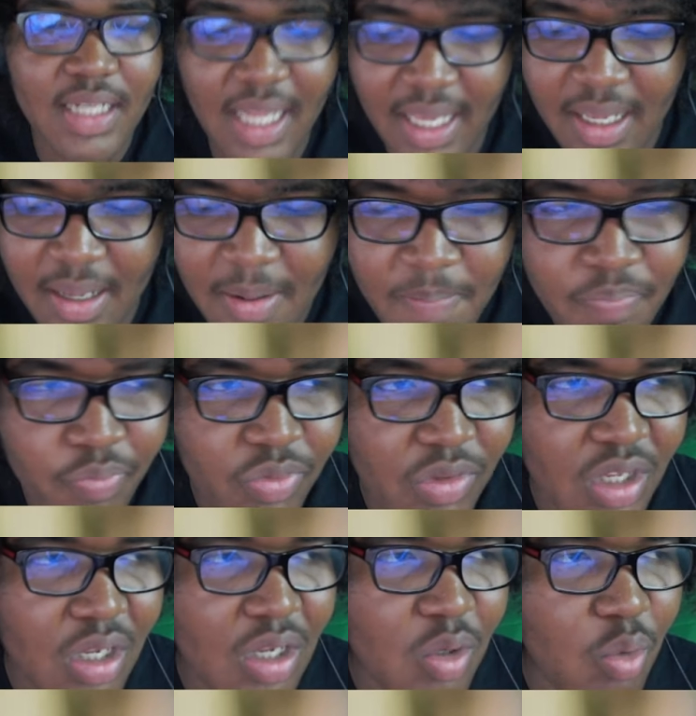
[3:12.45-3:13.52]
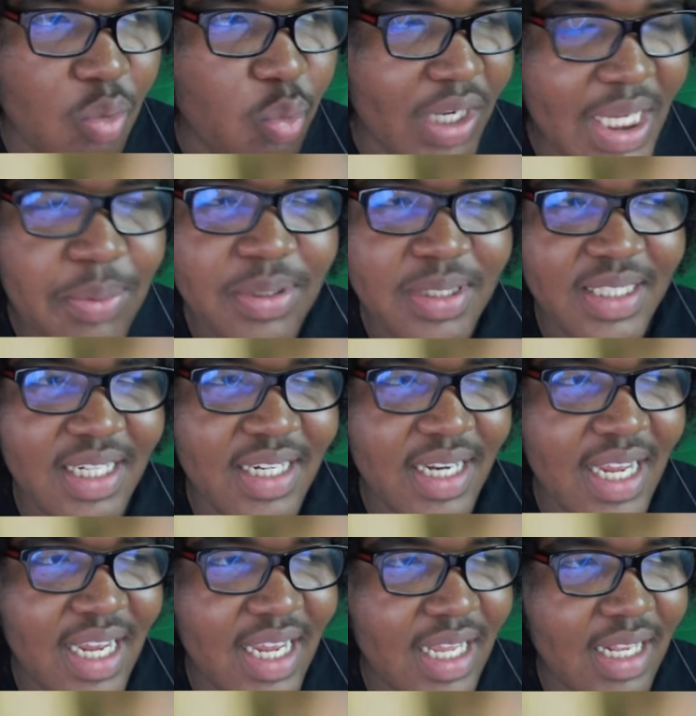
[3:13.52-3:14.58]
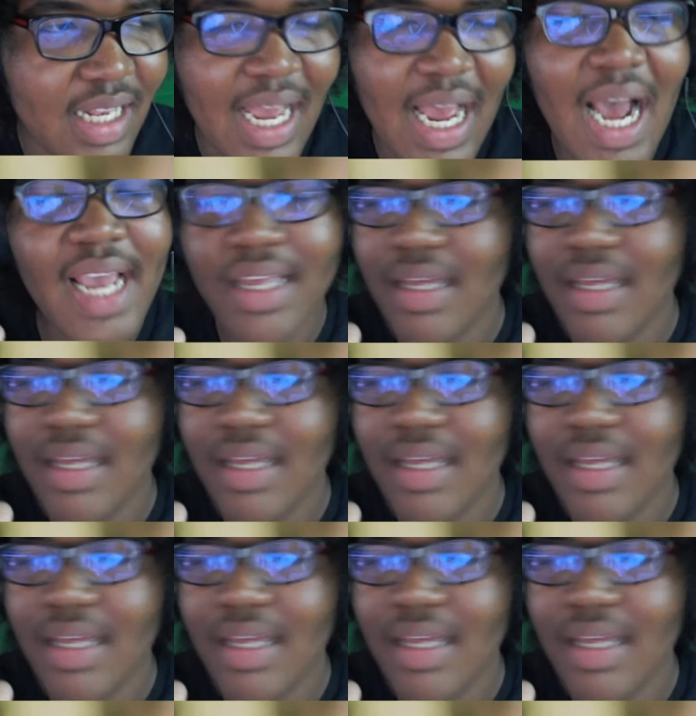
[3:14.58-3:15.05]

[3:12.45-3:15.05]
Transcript: Like when he was sitting there, like I